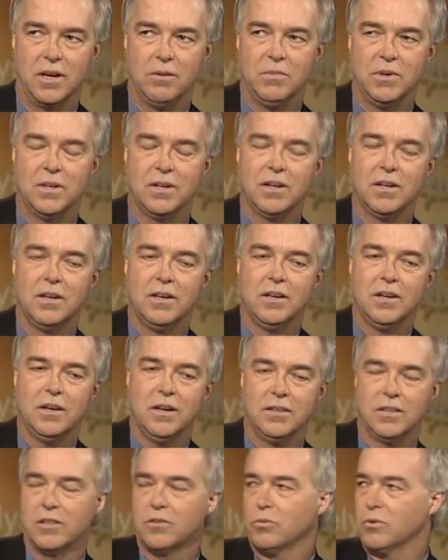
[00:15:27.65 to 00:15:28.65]
I mean,
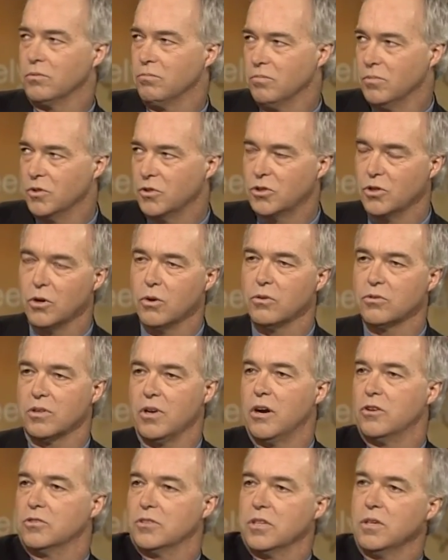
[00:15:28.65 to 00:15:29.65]
and that's what this show is
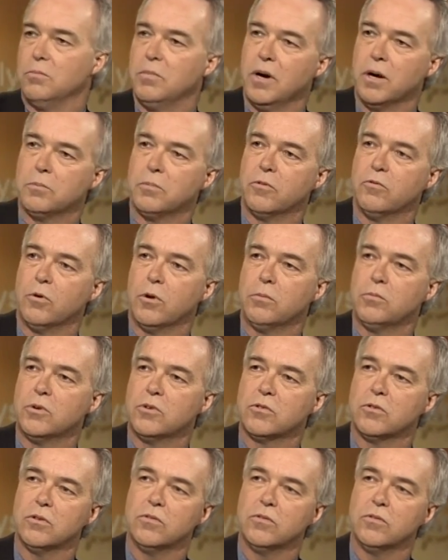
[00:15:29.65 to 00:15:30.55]
largely about. Performers yes.